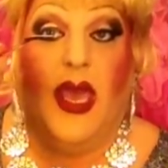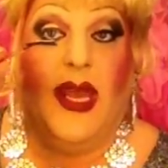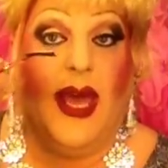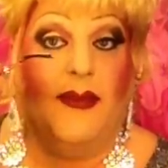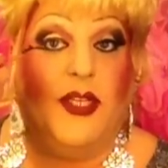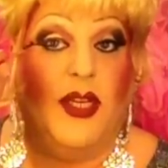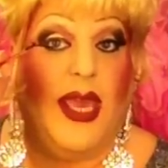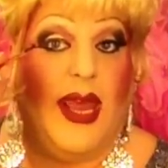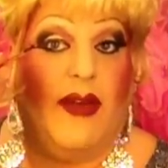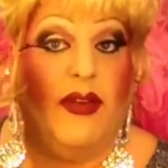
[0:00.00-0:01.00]
It helps you
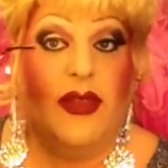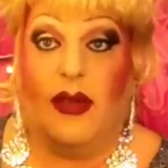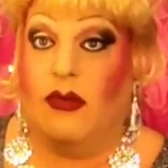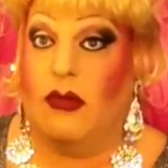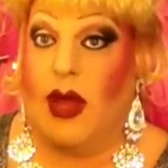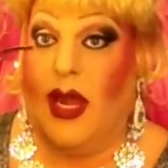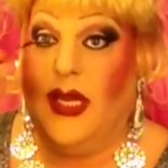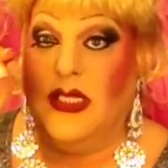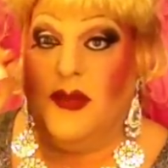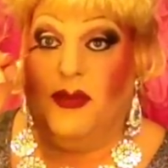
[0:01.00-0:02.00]
get everything right
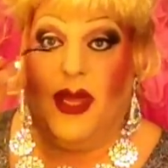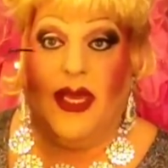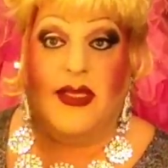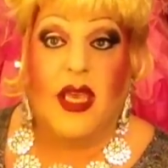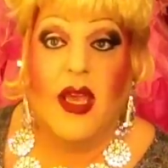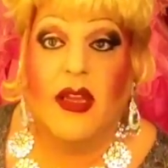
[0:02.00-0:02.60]
into place.